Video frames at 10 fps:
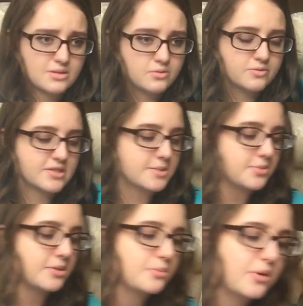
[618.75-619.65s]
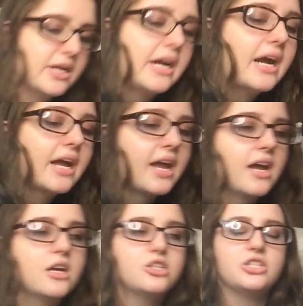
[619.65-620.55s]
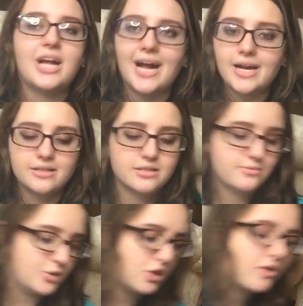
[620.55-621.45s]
over spring break, she had it, which